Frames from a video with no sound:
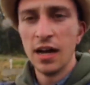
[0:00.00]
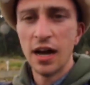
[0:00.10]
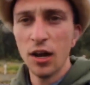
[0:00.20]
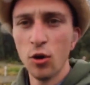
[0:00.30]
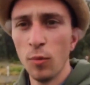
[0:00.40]

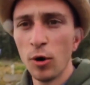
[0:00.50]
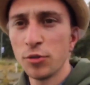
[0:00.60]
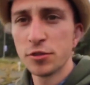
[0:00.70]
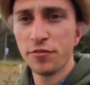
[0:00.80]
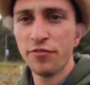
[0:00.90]
Hello and
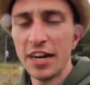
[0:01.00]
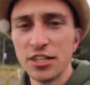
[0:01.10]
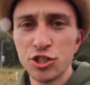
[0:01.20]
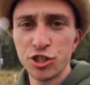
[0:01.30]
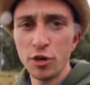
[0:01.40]
welcome to
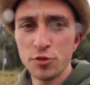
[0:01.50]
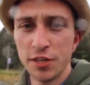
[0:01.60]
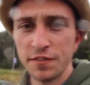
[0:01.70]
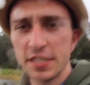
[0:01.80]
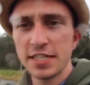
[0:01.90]
Franz
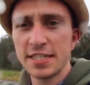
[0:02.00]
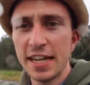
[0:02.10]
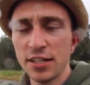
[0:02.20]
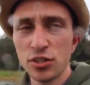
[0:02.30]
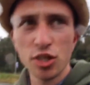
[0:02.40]
Josef. This is the
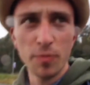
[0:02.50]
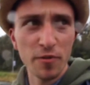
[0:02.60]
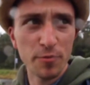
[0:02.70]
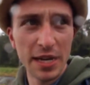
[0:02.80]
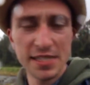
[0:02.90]
second stop
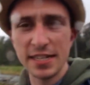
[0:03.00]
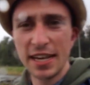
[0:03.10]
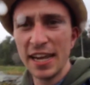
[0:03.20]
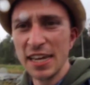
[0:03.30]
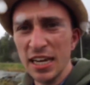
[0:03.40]
off place
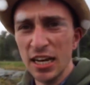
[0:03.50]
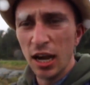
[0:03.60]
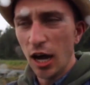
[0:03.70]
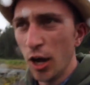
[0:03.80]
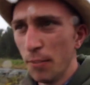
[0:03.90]
today.
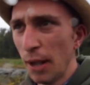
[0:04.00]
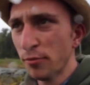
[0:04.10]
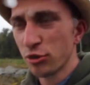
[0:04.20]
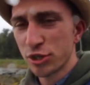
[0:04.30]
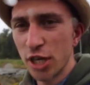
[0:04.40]
I'm
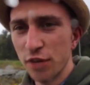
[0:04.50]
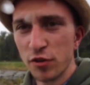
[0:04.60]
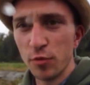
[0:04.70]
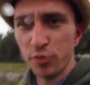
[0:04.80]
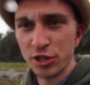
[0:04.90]
crossing
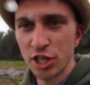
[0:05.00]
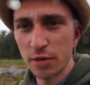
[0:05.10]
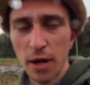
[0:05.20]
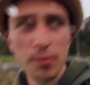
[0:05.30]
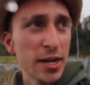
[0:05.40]
over a bridge at
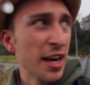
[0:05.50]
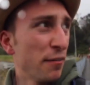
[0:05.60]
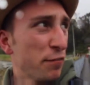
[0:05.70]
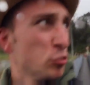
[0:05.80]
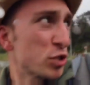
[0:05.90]
the moment. Now,
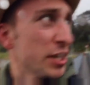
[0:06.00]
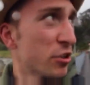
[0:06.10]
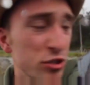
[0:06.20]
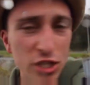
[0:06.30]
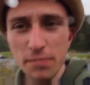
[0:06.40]
unfortunately,
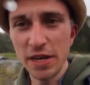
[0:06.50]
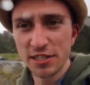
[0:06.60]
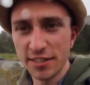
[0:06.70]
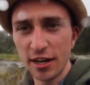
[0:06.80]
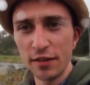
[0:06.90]
because of the
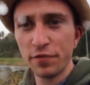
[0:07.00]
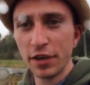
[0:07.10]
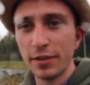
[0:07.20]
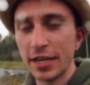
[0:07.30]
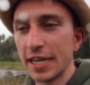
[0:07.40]
mist, I don't even
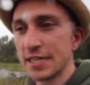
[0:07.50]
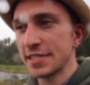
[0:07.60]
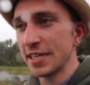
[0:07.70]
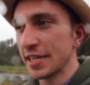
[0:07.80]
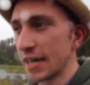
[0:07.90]
think I'm going to get to
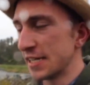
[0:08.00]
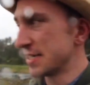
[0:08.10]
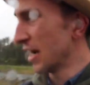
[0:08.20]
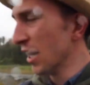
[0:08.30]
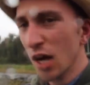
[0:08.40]
see the
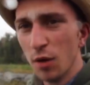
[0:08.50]
glacier.